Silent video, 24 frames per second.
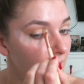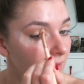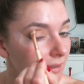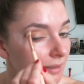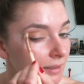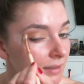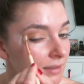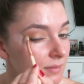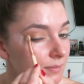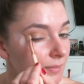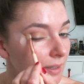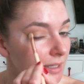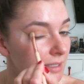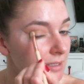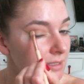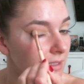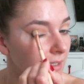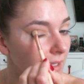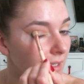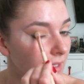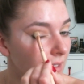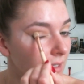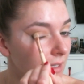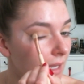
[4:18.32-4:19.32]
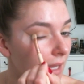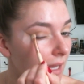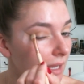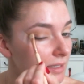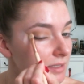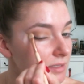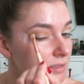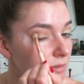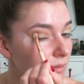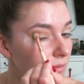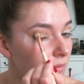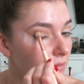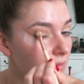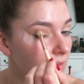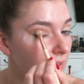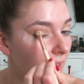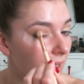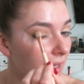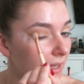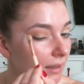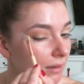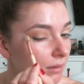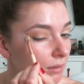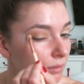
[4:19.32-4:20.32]
It's made to like last all
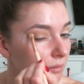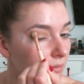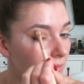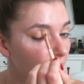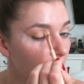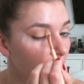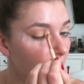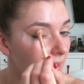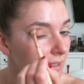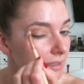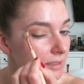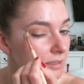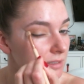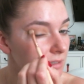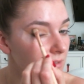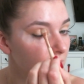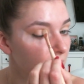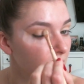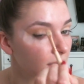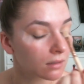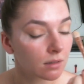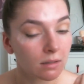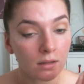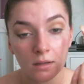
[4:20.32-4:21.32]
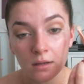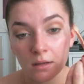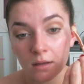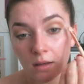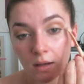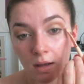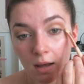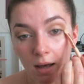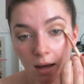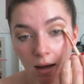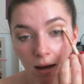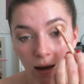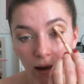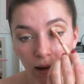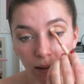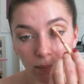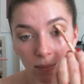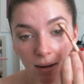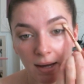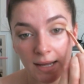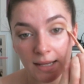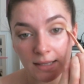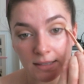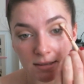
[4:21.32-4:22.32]
day, all night,
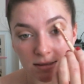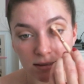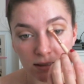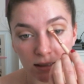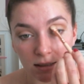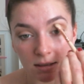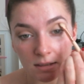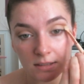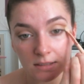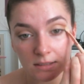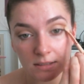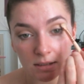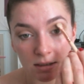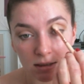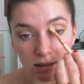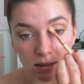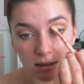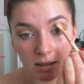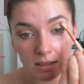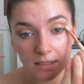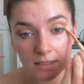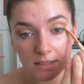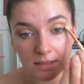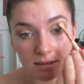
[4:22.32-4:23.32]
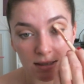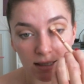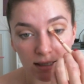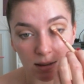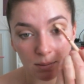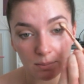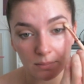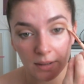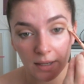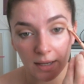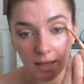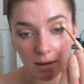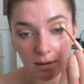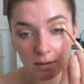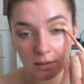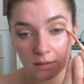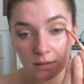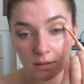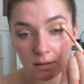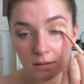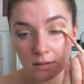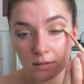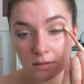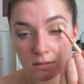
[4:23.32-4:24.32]
hence the concealer, the setting
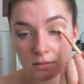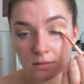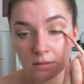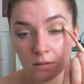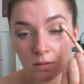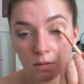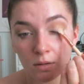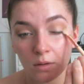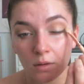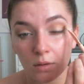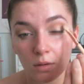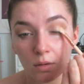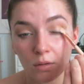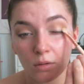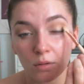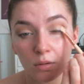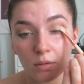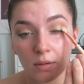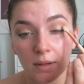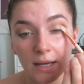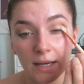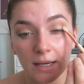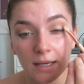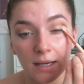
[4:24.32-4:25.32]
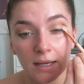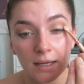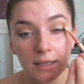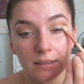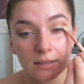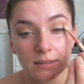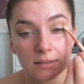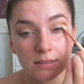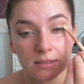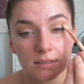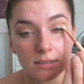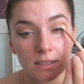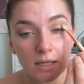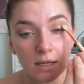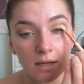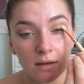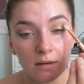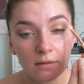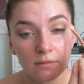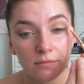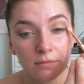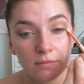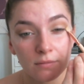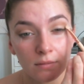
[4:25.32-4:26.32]
powders, all that kind of stuff.
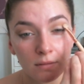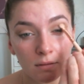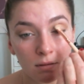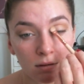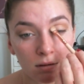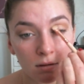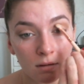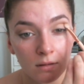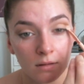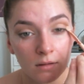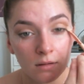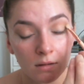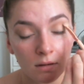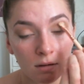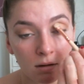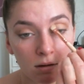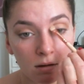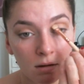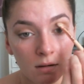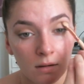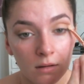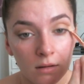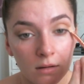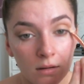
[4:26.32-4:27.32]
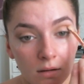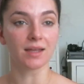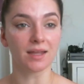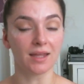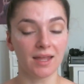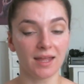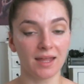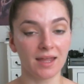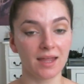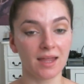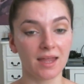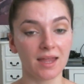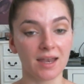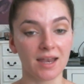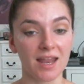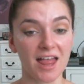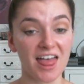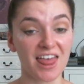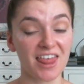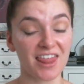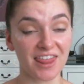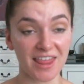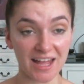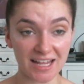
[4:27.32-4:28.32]
And
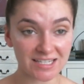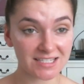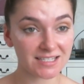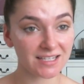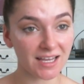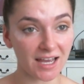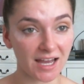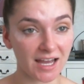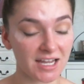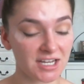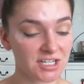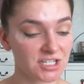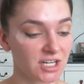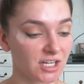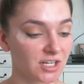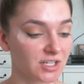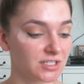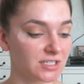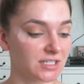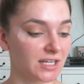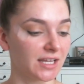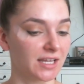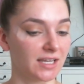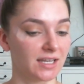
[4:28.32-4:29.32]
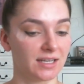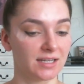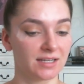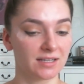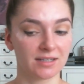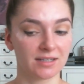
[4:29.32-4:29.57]
that's the eyeshadow done.